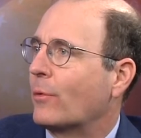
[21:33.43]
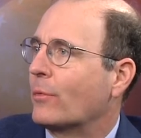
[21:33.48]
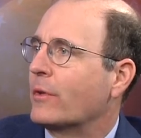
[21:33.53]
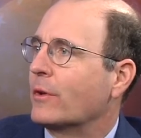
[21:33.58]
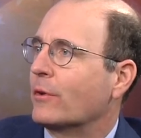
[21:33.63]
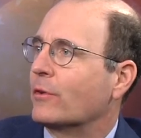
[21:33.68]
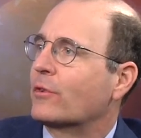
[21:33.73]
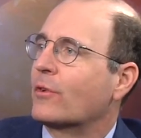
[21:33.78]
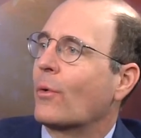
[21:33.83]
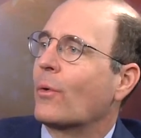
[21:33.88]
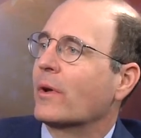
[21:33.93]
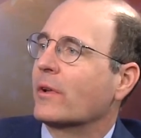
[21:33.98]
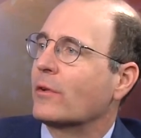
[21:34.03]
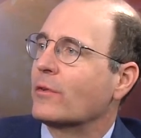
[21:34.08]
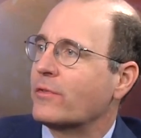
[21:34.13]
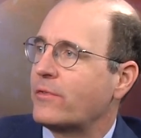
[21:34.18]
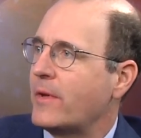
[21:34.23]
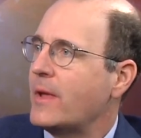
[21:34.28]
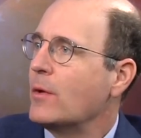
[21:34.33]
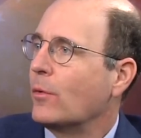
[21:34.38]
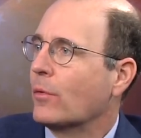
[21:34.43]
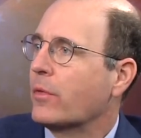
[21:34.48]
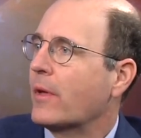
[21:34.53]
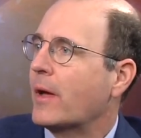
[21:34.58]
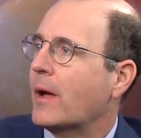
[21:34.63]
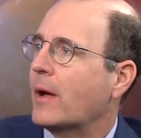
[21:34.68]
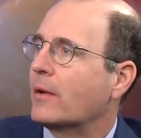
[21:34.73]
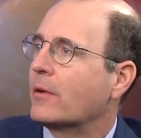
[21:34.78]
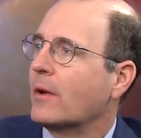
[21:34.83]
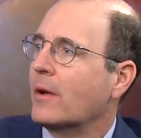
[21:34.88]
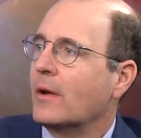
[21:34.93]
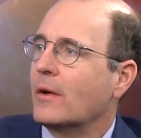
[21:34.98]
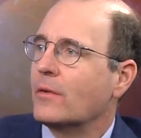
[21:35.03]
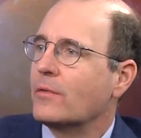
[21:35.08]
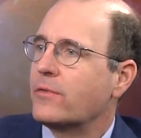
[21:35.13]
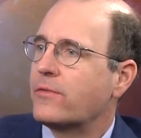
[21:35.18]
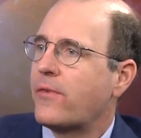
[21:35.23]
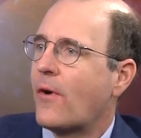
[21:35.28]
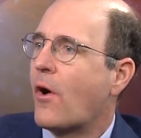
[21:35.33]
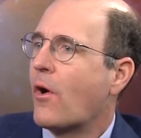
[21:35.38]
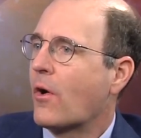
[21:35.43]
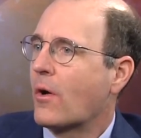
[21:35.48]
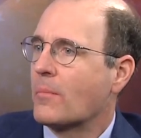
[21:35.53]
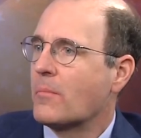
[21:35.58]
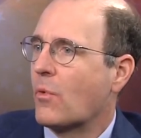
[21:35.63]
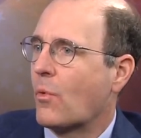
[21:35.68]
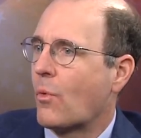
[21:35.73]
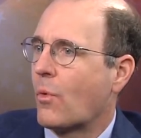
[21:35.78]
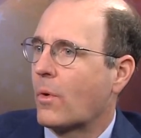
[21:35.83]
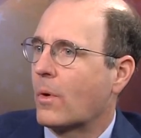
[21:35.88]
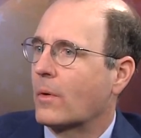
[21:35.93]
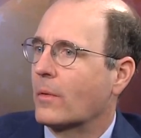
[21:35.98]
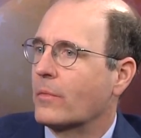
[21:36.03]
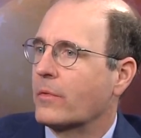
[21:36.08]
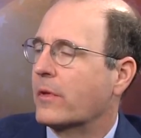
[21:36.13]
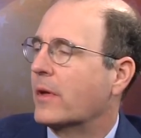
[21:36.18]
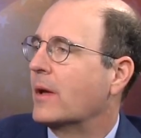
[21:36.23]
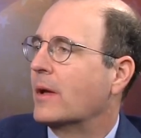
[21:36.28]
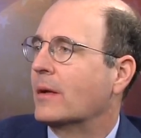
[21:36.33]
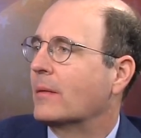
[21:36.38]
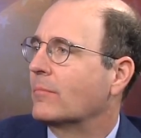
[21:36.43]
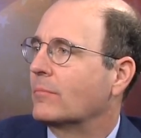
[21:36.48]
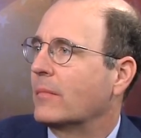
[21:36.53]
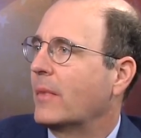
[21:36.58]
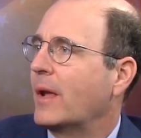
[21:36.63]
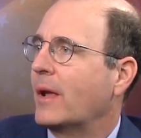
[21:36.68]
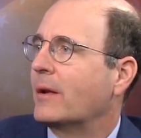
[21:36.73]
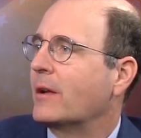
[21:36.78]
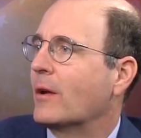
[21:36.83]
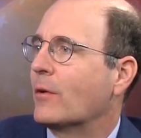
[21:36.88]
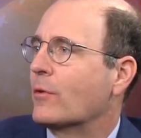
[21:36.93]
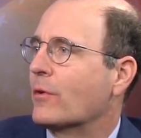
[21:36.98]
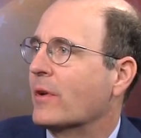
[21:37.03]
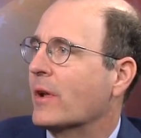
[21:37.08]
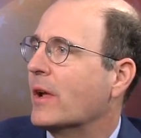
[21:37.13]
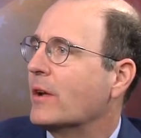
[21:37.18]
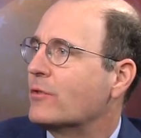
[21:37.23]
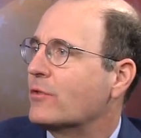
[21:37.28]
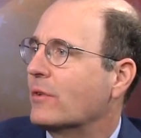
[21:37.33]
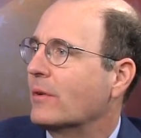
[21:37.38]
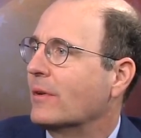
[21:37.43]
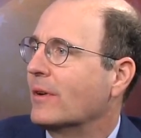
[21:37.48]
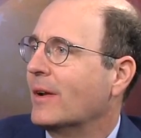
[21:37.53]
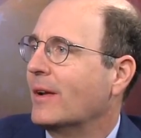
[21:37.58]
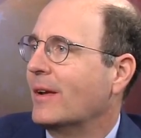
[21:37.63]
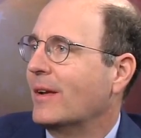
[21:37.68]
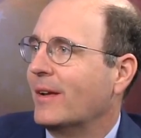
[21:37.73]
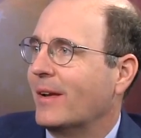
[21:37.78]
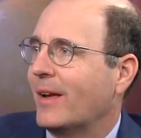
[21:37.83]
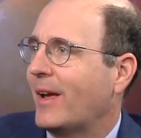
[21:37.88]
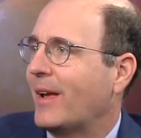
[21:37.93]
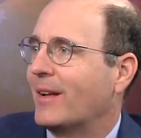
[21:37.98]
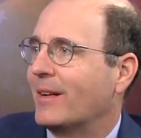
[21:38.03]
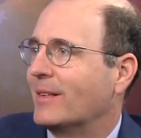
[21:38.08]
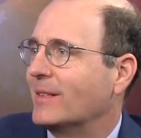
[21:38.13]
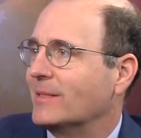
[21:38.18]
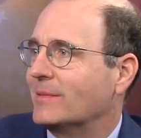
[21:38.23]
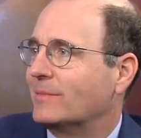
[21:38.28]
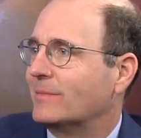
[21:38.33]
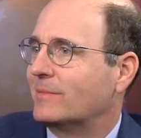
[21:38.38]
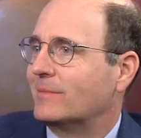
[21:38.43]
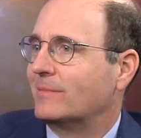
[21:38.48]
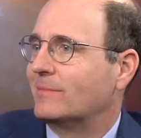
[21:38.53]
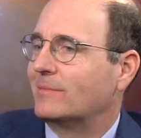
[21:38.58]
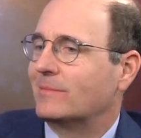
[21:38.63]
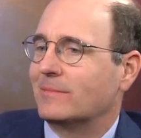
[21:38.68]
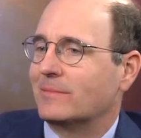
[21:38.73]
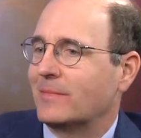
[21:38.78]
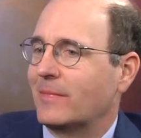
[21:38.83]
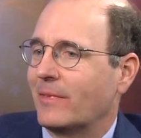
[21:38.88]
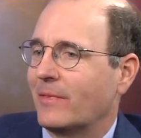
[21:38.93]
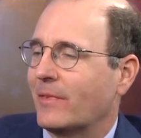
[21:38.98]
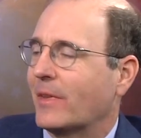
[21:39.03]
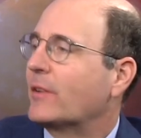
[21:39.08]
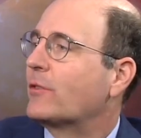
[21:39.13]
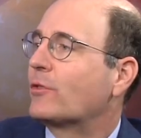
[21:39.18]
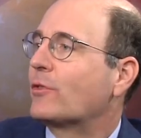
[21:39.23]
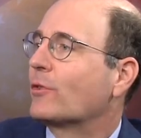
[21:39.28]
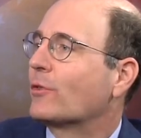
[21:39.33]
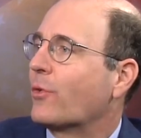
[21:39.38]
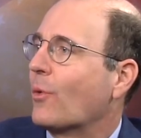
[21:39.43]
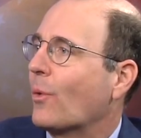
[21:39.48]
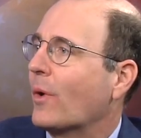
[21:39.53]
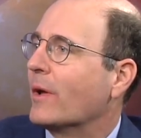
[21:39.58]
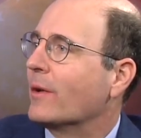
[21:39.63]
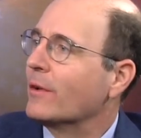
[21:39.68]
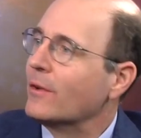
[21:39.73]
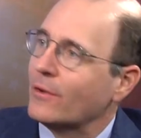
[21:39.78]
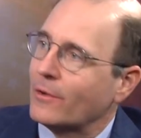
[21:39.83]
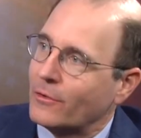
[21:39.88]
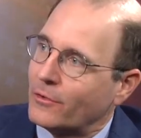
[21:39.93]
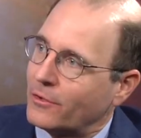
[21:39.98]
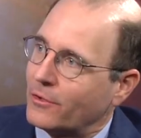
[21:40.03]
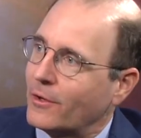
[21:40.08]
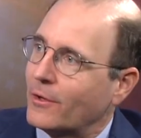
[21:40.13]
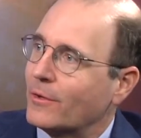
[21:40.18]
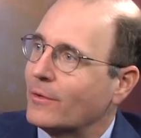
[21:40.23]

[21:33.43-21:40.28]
zone that is going to feel that far more than any other nation. And that's just the way it is.